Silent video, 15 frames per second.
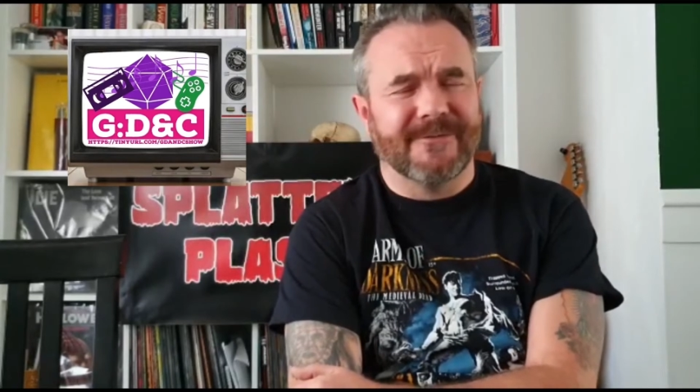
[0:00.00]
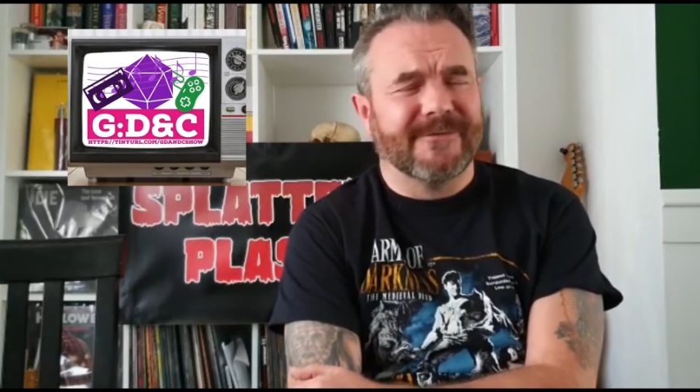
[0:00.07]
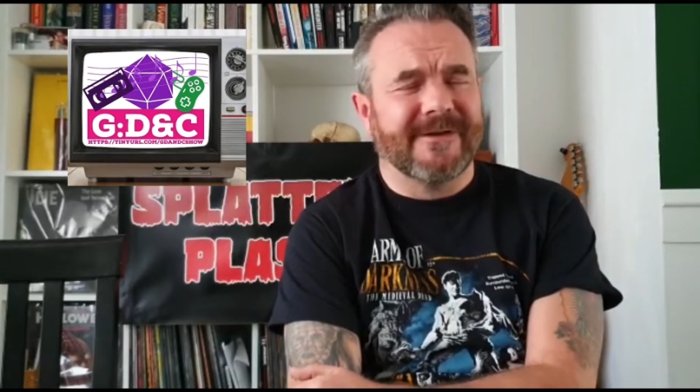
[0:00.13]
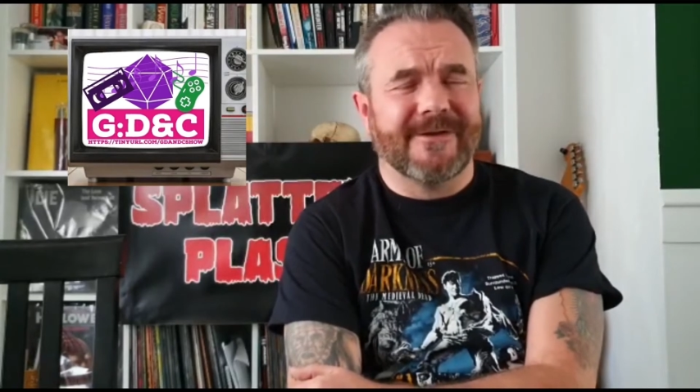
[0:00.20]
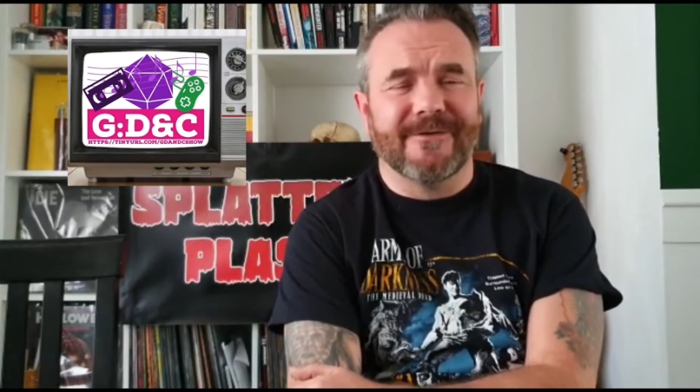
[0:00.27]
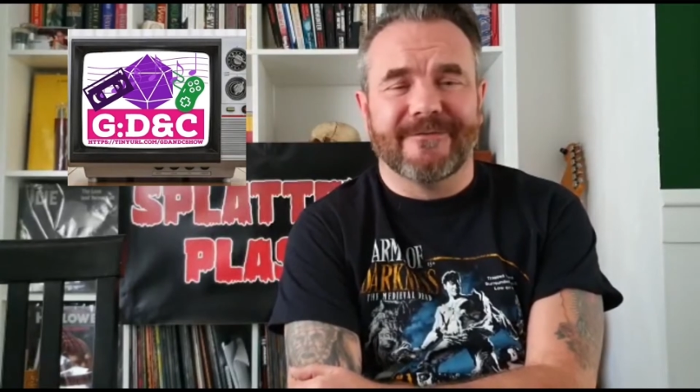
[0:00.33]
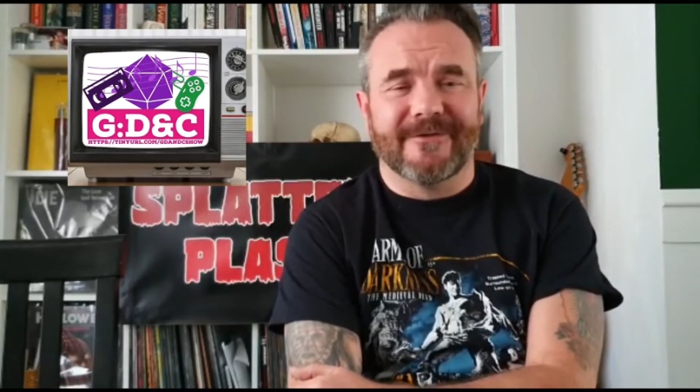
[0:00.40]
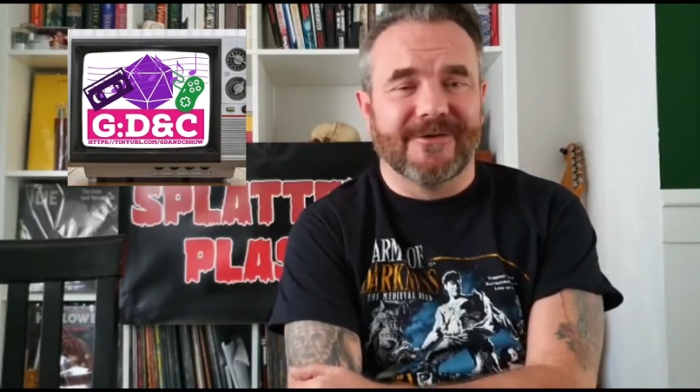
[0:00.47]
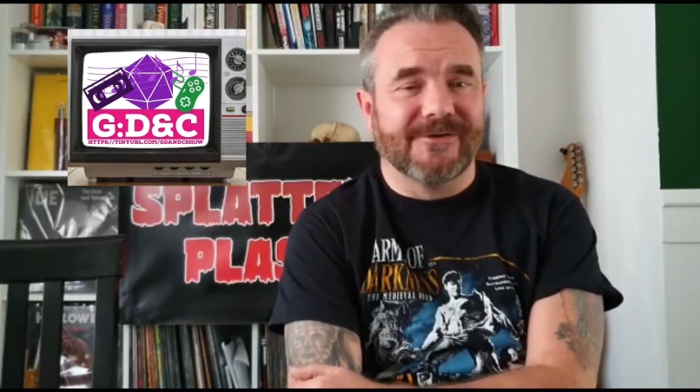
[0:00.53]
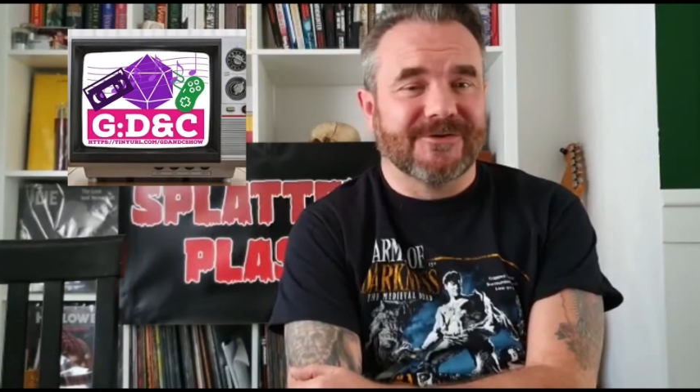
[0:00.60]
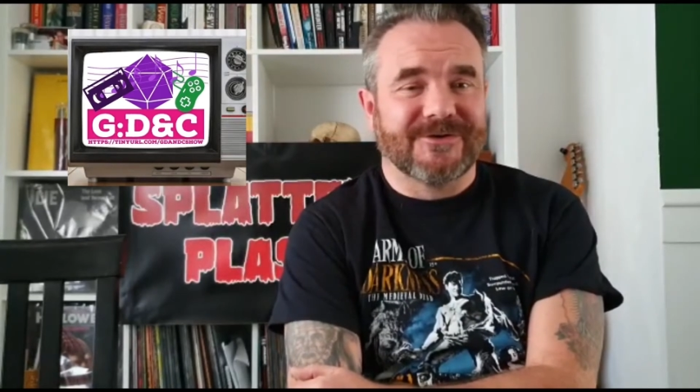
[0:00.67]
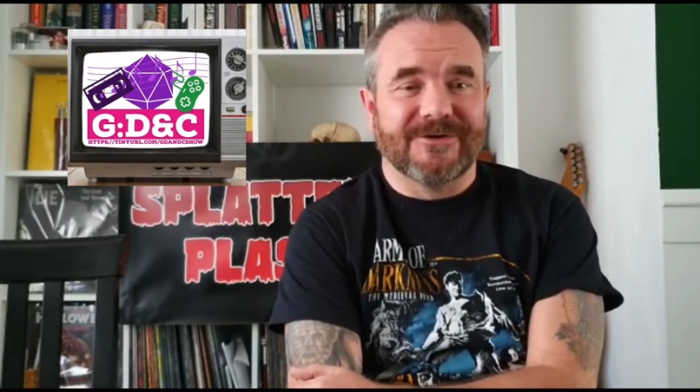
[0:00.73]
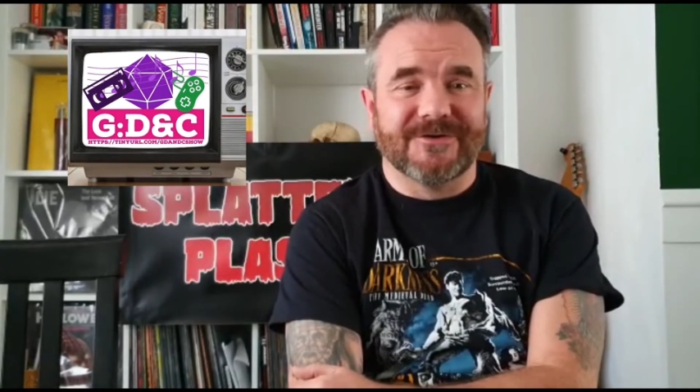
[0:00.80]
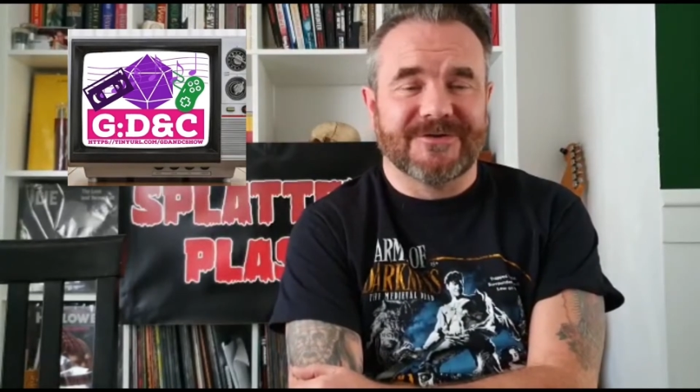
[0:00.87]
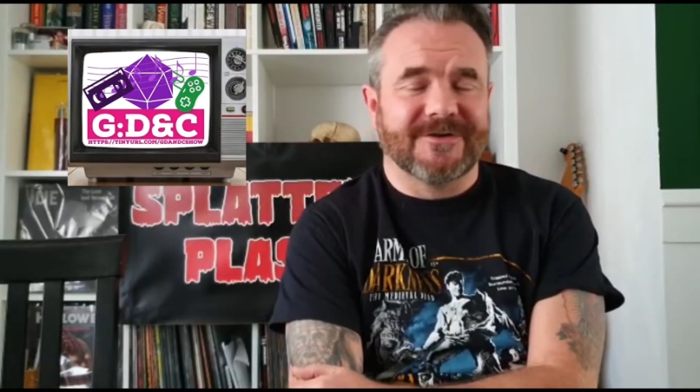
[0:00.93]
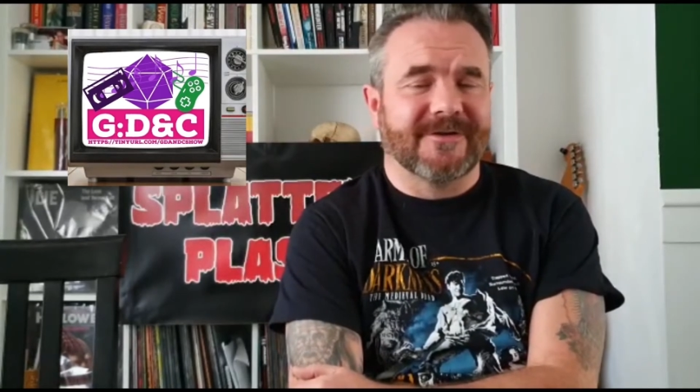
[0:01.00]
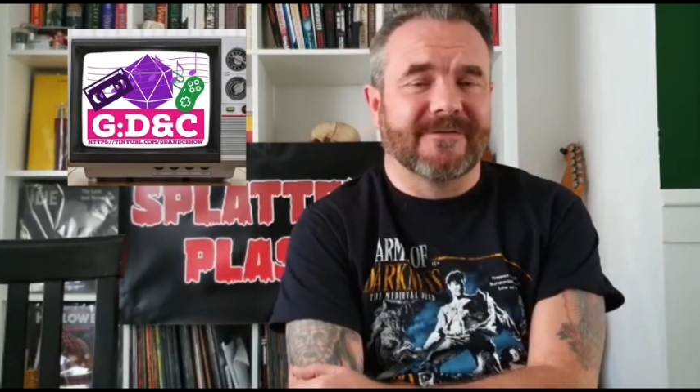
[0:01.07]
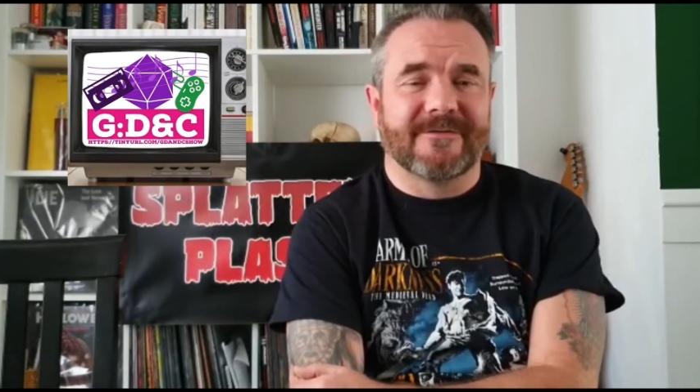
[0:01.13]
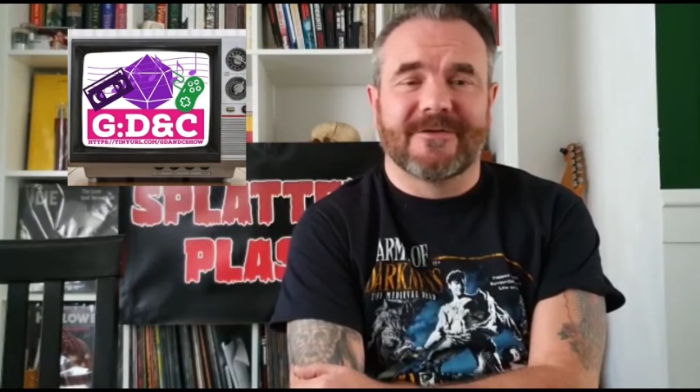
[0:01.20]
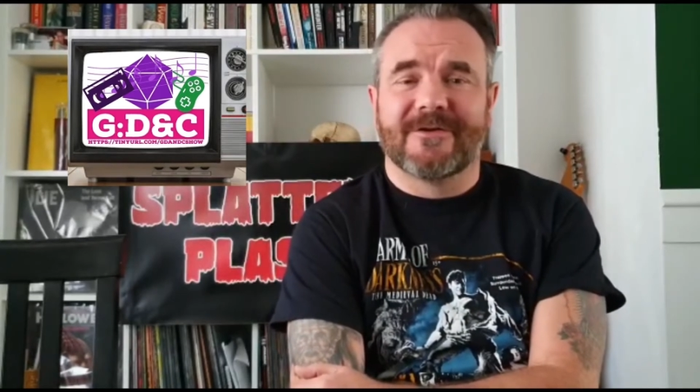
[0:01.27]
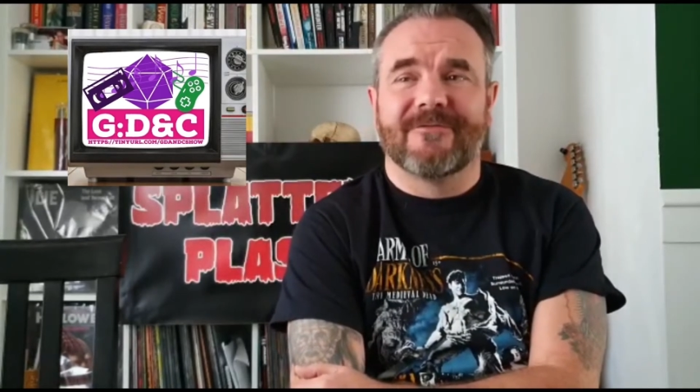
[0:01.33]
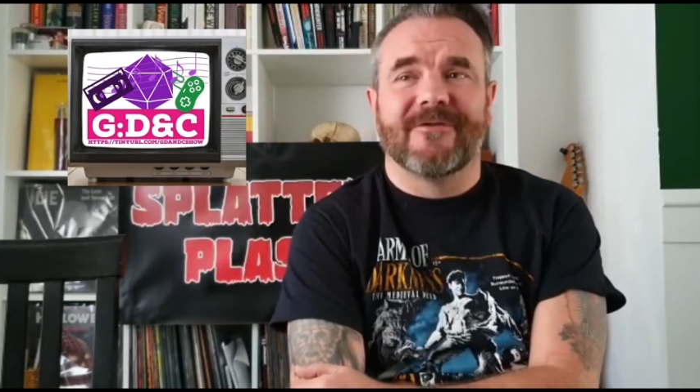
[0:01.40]
They cover all sorts of
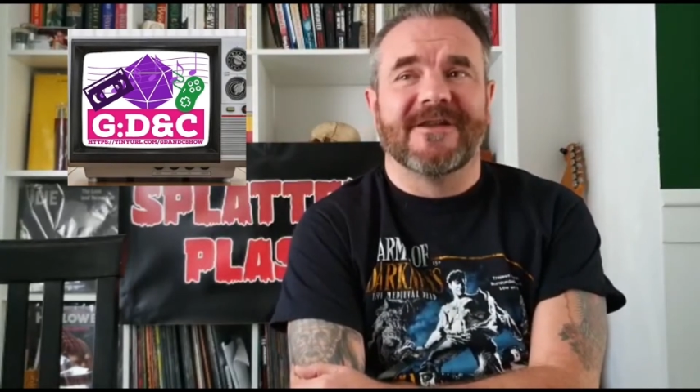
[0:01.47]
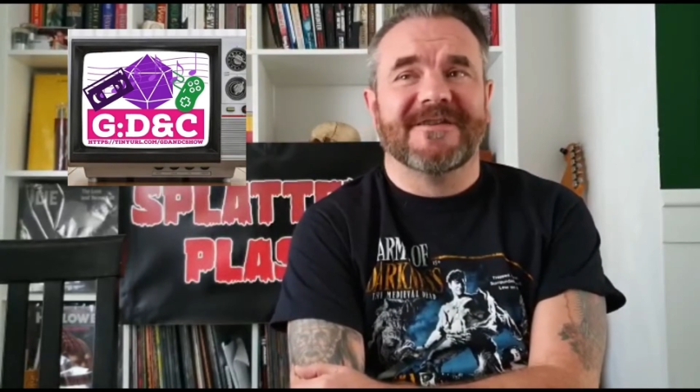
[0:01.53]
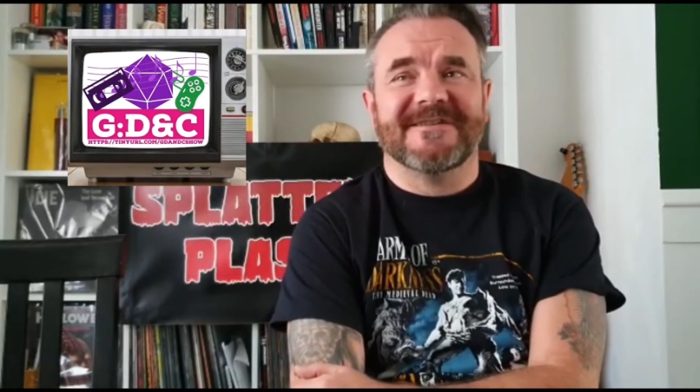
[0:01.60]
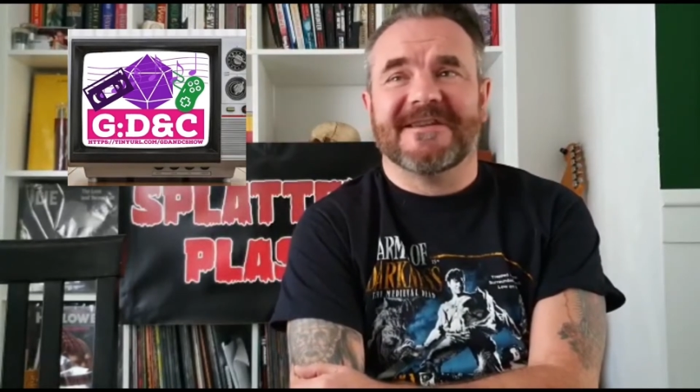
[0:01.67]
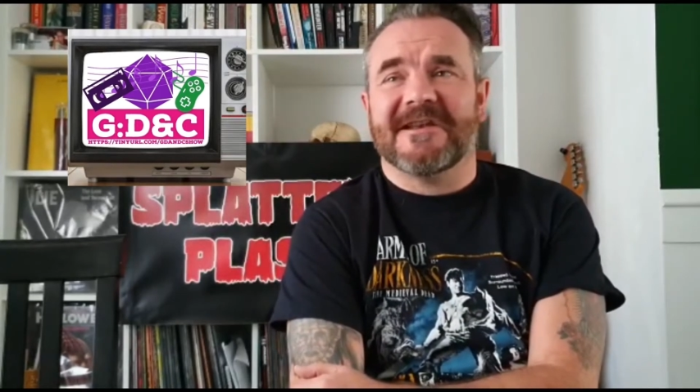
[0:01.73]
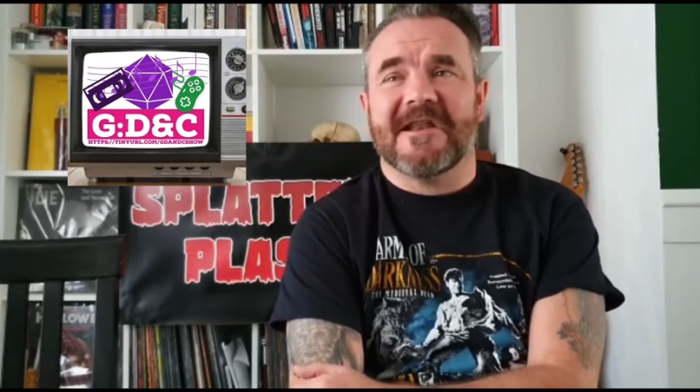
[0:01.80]
crazy